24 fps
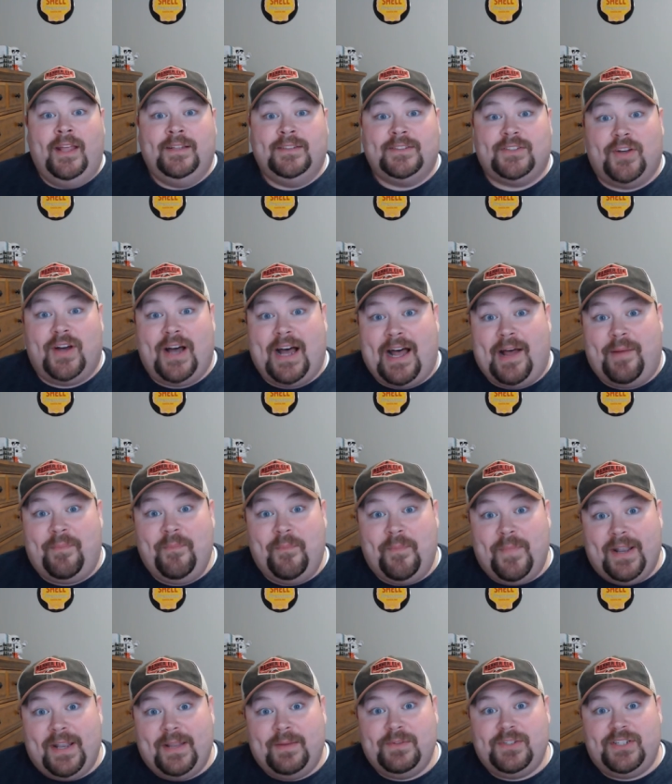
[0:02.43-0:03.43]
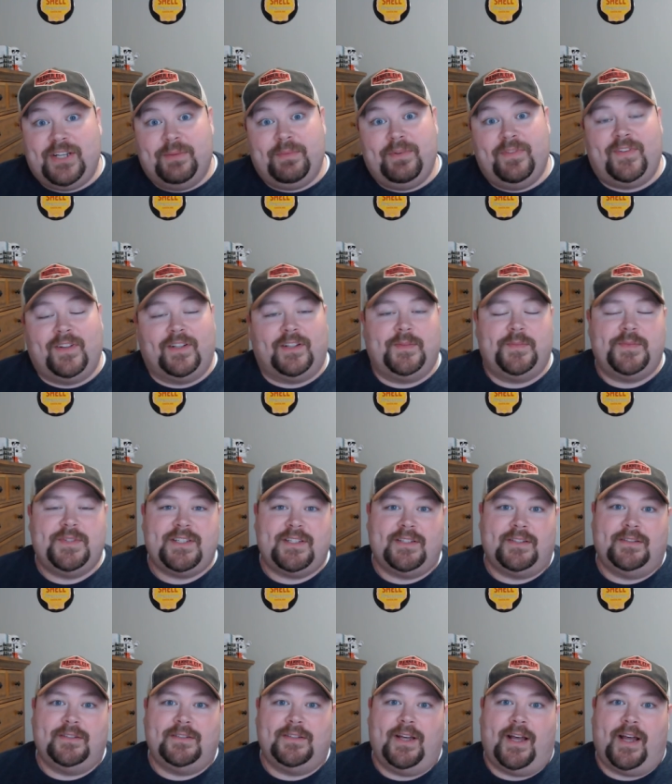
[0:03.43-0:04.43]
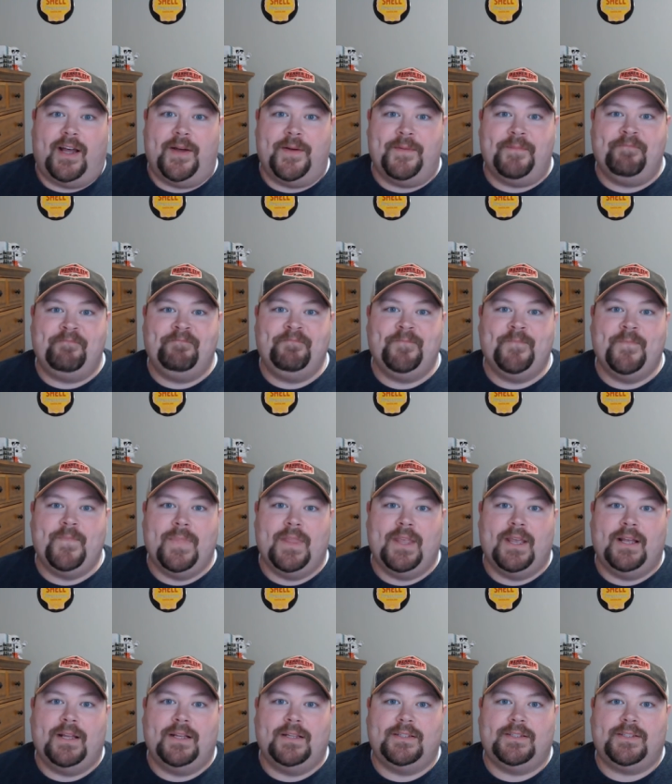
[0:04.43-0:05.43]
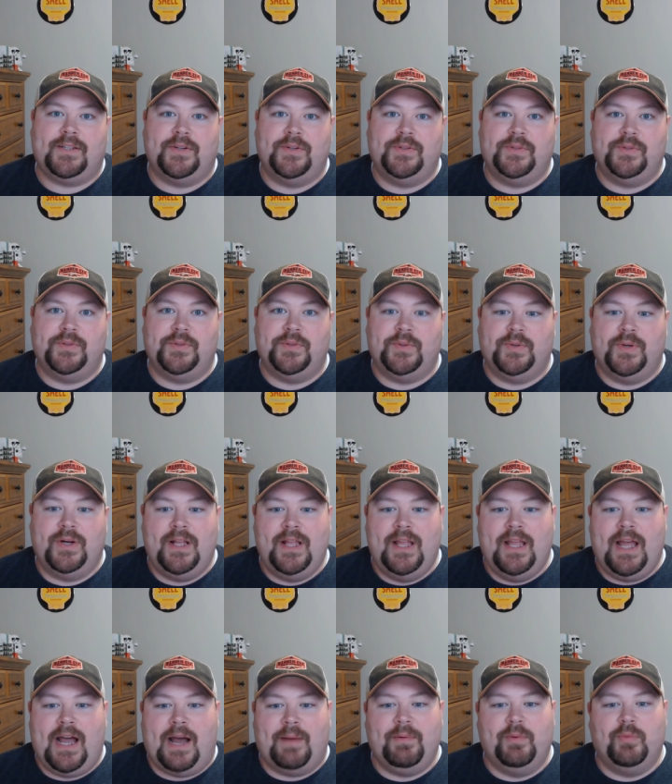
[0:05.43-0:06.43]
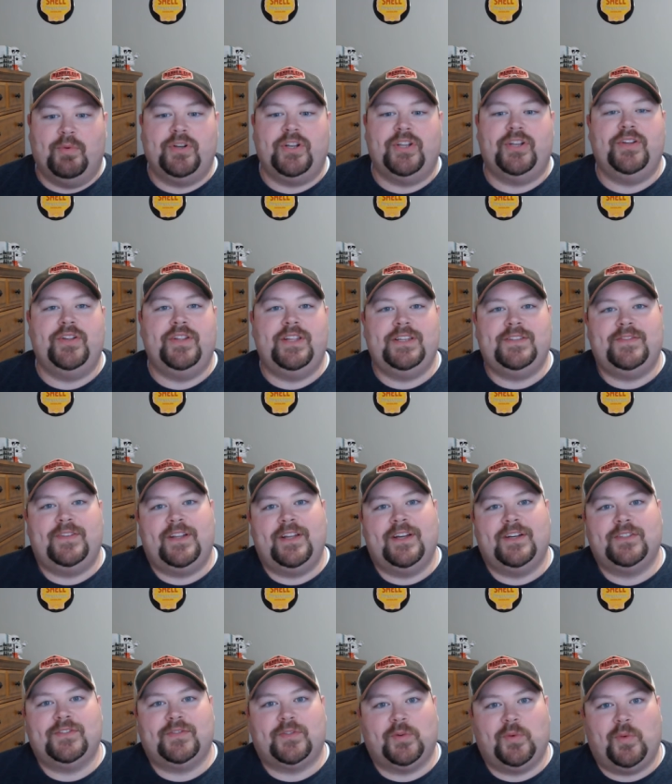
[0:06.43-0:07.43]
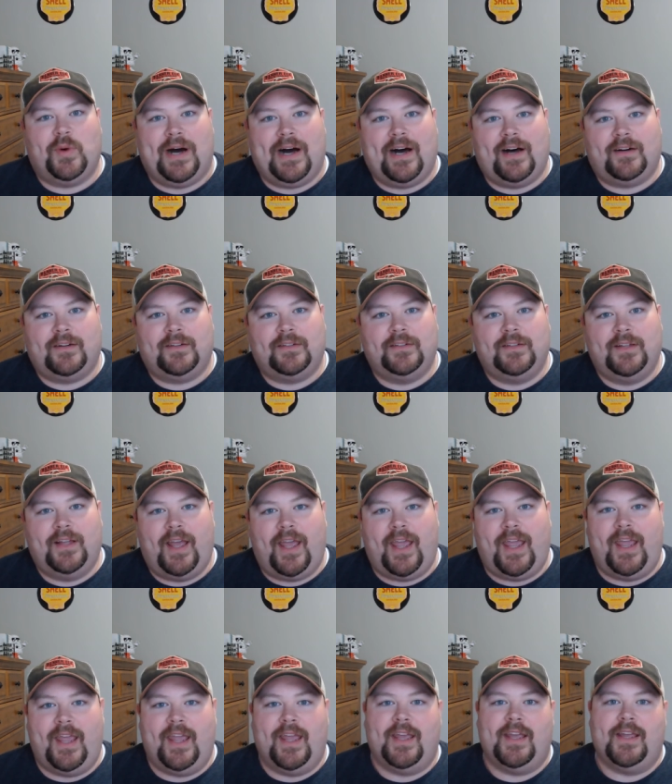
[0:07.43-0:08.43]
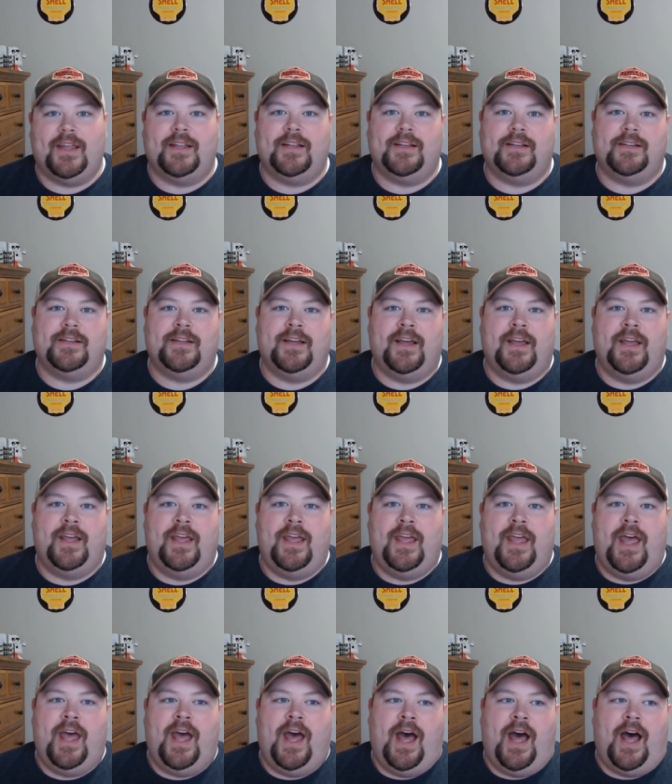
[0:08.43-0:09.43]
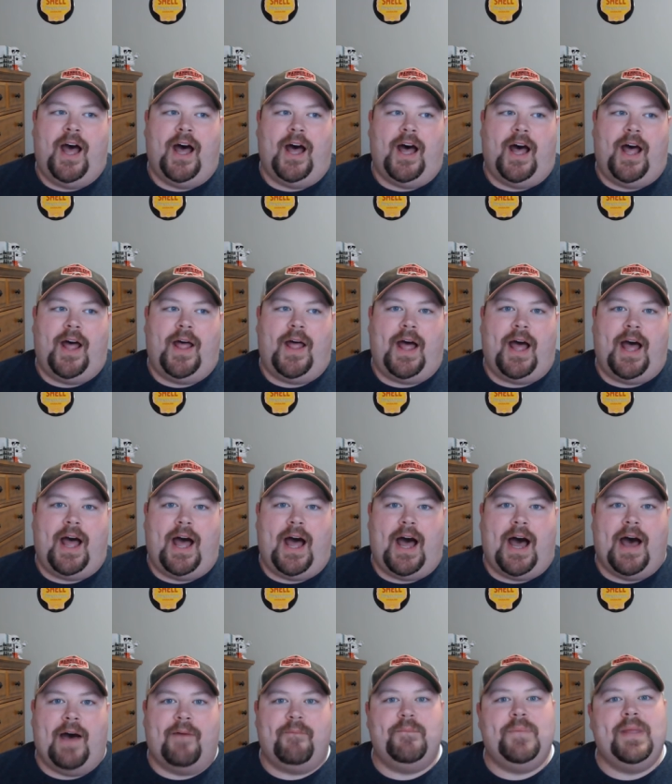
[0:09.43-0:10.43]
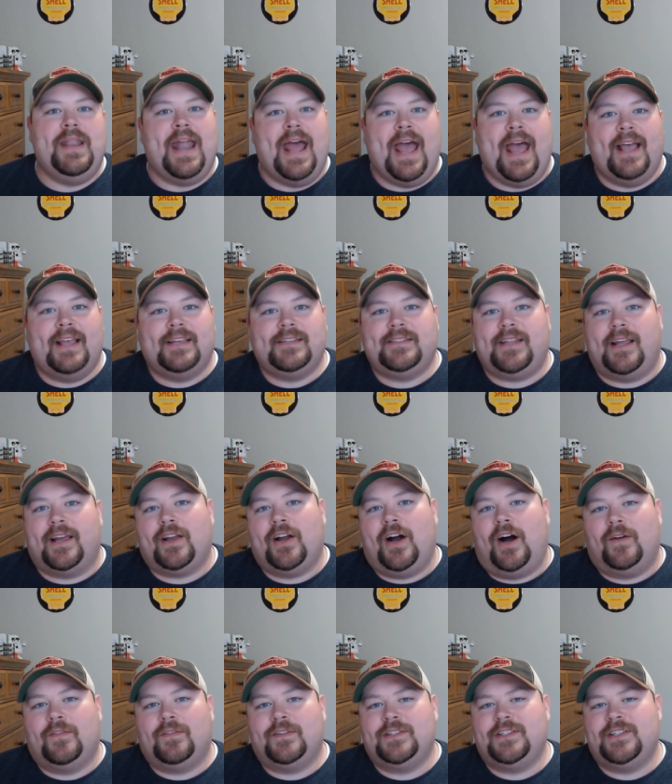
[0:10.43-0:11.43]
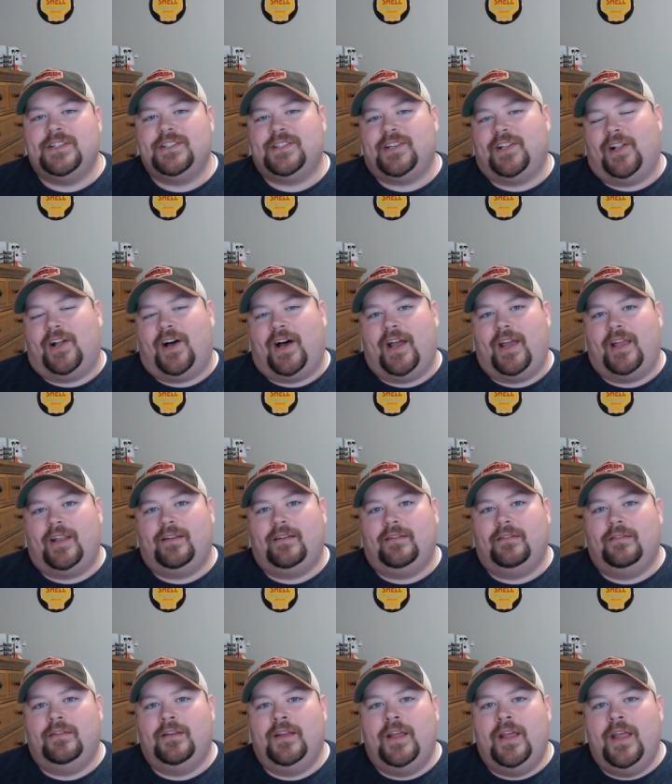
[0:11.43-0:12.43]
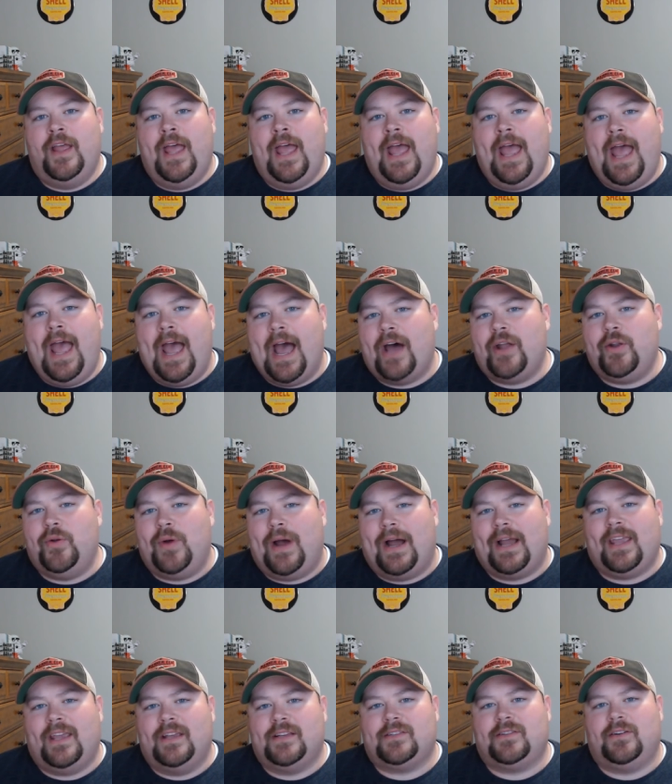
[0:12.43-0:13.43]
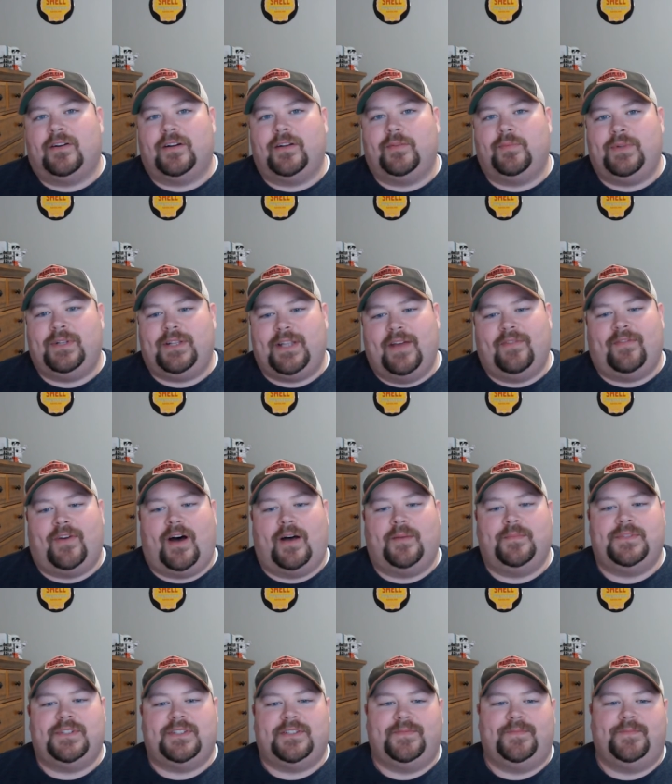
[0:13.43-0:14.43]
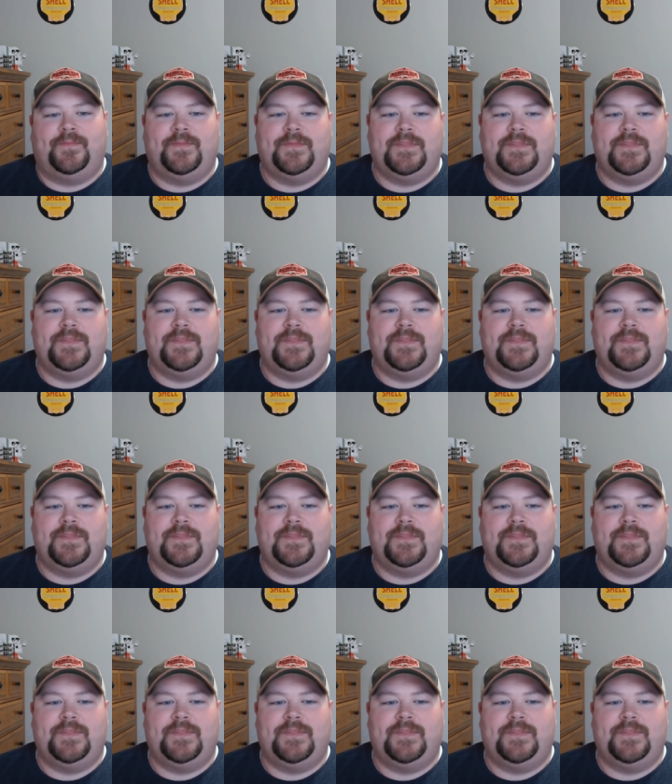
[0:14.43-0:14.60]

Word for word: So hi, my name is Jamie Phillips. Um, so I've been wanting to do these videos for a while, and I've been asked at conferences a lot, how do I get started with DevOps?